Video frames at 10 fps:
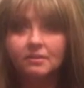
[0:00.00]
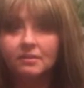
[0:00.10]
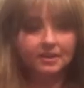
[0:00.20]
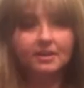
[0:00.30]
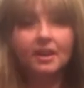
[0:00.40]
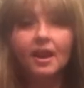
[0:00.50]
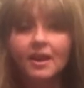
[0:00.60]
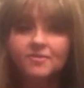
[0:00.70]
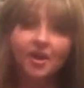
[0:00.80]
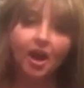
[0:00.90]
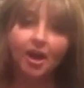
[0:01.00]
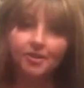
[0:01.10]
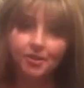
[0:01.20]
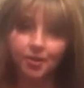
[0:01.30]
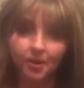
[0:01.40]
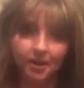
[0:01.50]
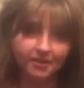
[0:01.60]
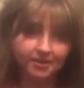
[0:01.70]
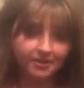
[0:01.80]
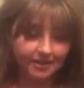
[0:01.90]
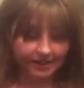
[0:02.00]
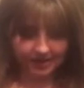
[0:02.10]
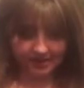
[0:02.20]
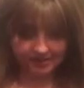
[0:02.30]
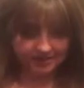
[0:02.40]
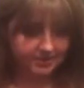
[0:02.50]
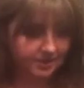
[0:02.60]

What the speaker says: I have a Hollar Haul, and